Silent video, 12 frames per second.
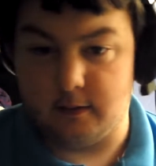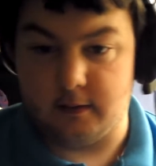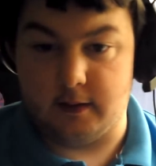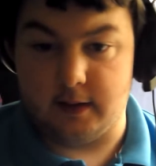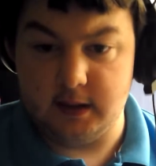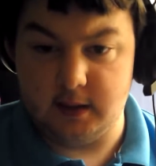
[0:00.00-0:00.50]

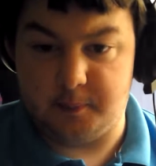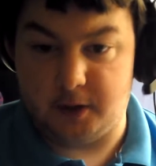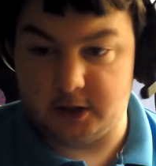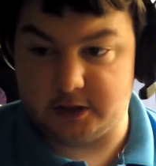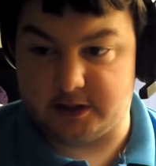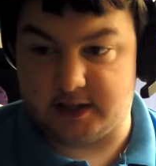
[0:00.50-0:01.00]
in the
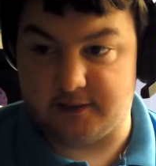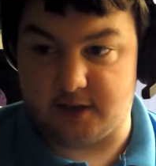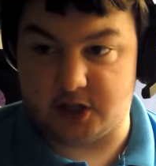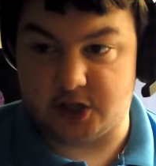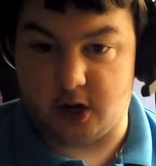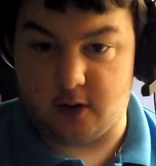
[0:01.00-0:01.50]
Punisher
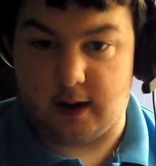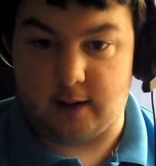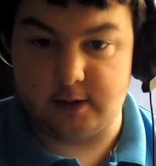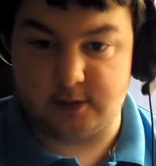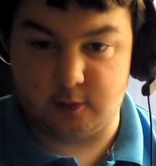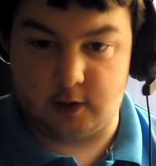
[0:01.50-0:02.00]
TV show
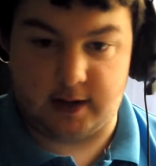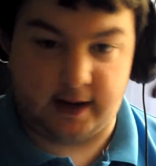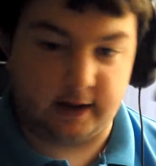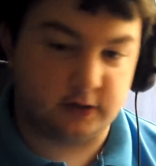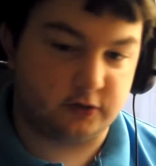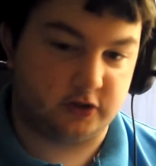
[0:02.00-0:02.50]
how he's working
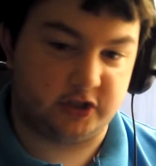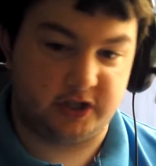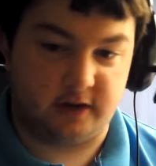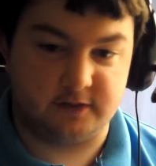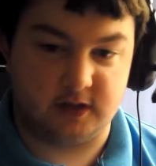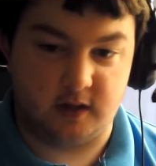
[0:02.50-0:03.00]
extra
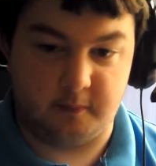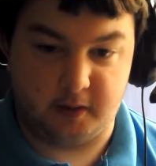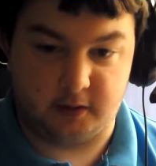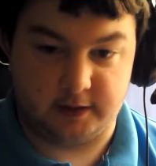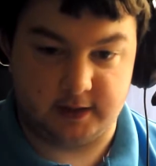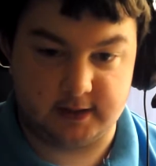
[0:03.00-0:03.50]
shifts at a
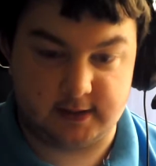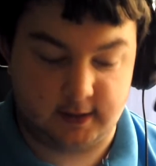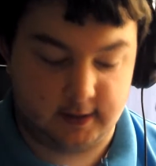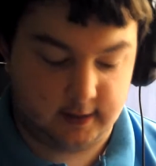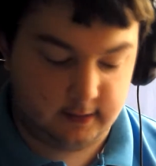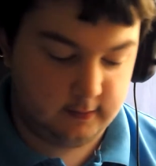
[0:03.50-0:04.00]
building
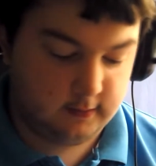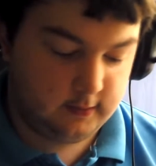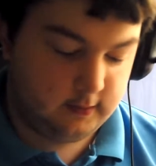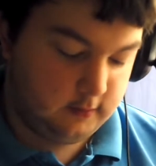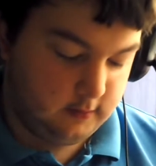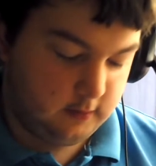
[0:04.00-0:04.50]
site.
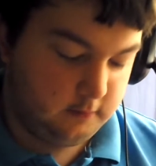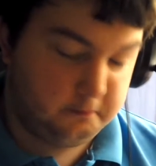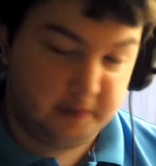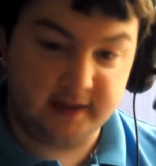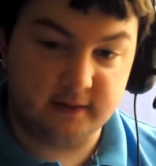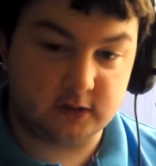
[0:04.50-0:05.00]

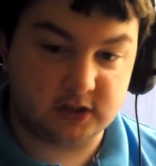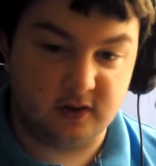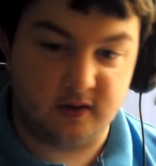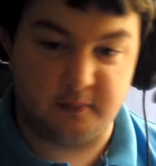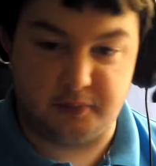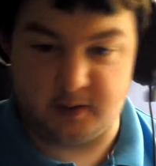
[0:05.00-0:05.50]
Beetle's
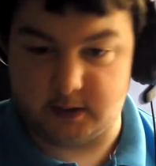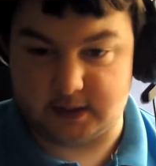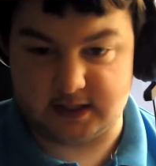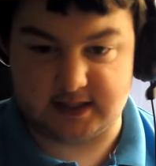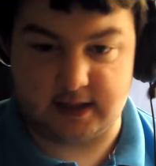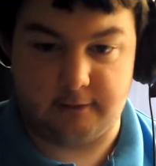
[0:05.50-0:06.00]
doing pretty much
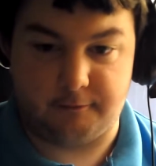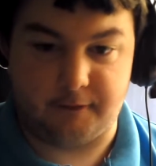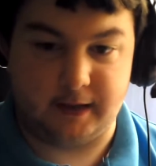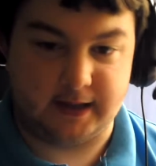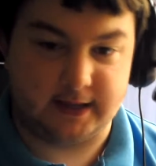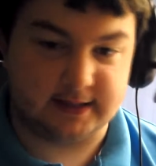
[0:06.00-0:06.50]
the same
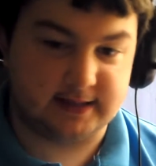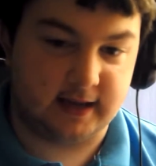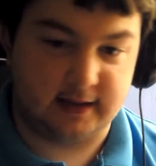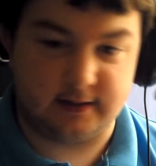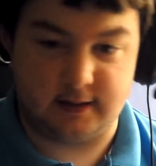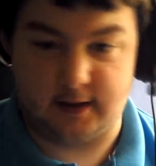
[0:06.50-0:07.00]
thing. He's
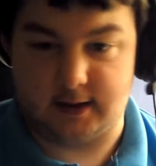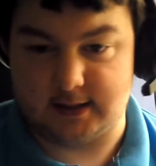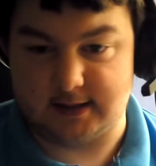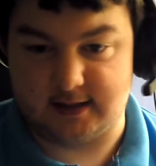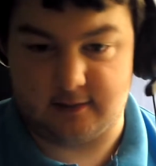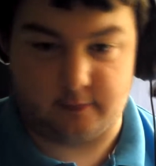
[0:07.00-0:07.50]
getting
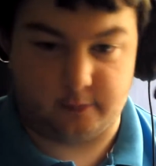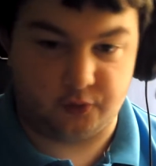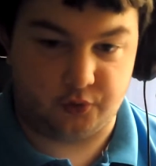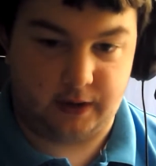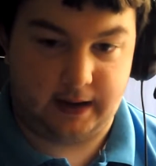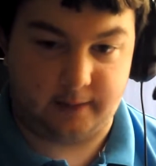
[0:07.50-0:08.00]
guys give him
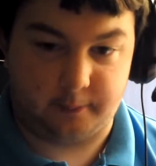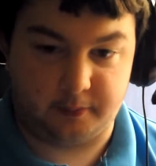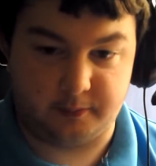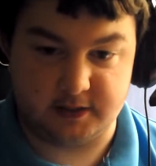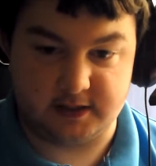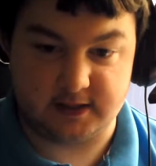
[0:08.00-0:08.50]
crap
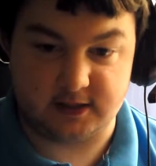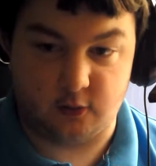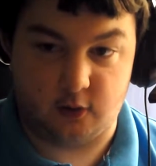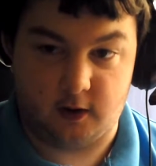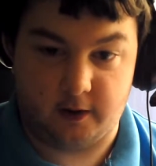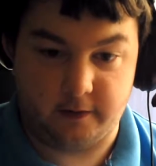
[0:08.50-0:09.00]
because he's
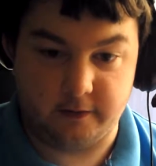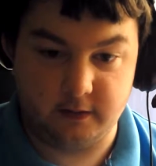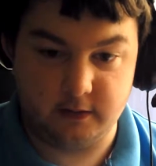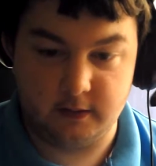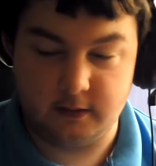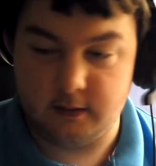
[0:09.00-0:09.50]
quiet,
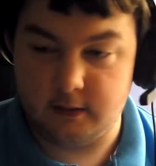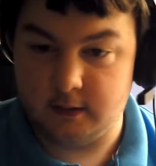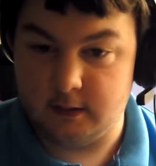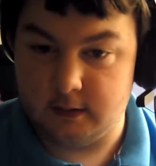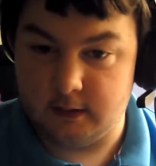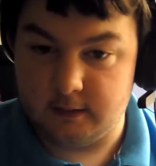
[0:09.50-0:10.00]

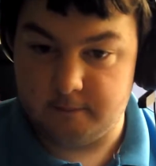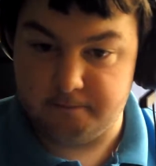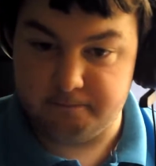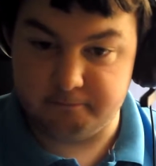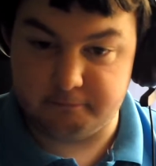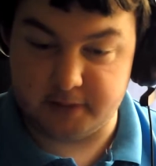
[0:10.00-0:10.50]

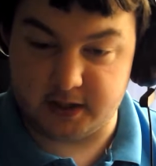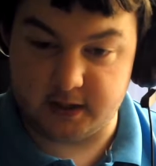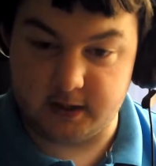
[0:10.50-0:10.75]
but